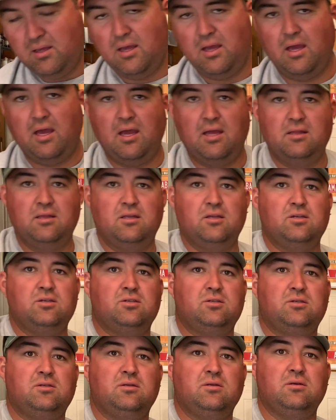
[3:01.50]
and
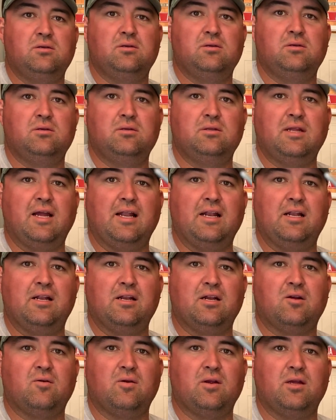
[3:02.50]
this
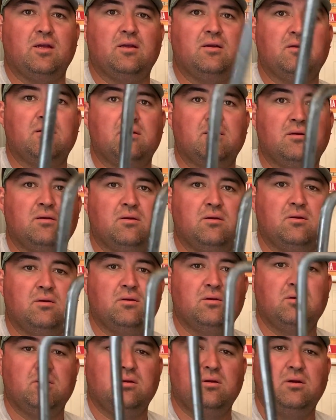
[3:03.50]
90-degree
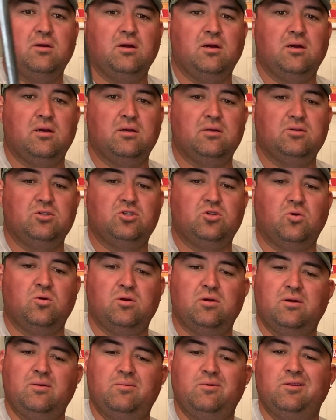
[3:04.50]

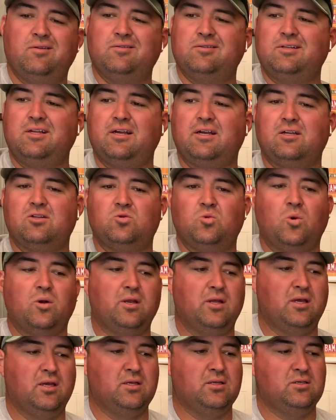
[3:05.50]
short. Well, this is like a
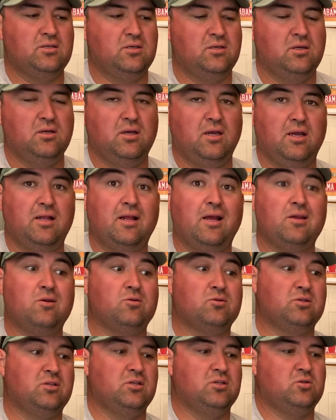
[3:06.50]
20-inch, and I
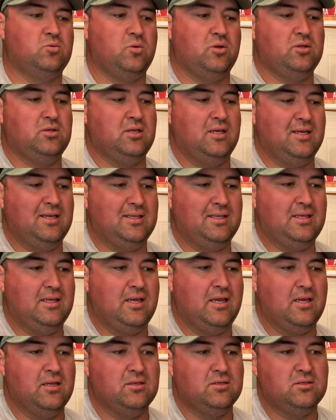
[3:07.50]
use this one to hit the
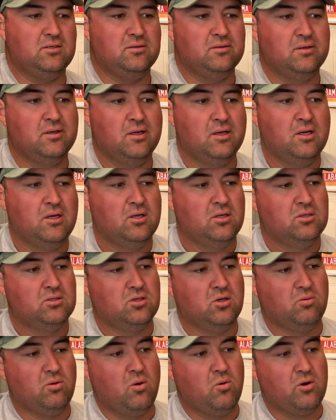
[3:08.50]
edge.
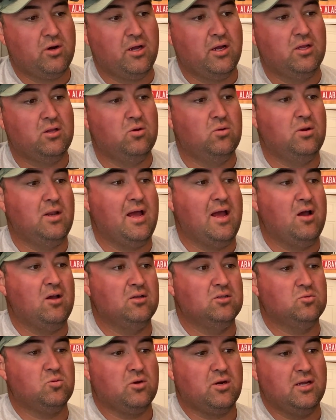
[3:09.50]
So what we're gonna do now
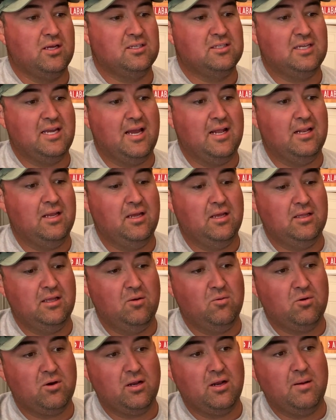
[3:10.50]
is we're gonna sand it and
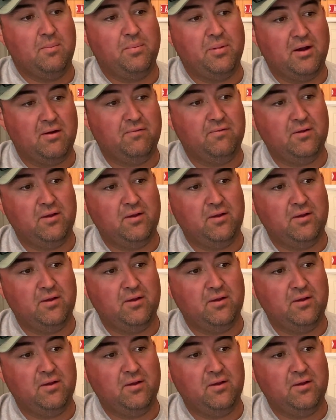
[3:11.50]
then we're gonna buff